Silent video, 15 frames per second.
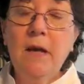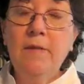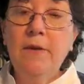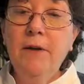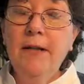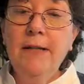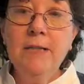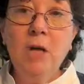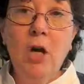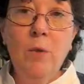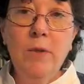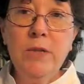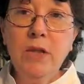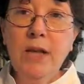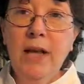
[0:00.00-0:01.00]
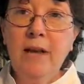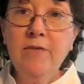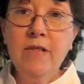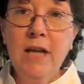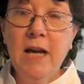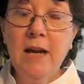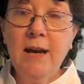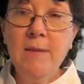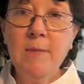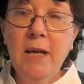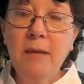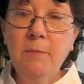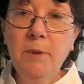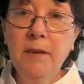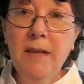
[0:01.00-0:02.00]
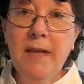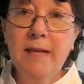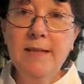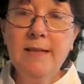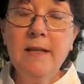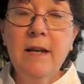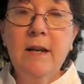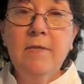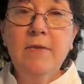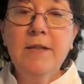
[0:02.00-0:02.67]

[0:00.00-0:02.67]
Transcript: It's always going to have time and place.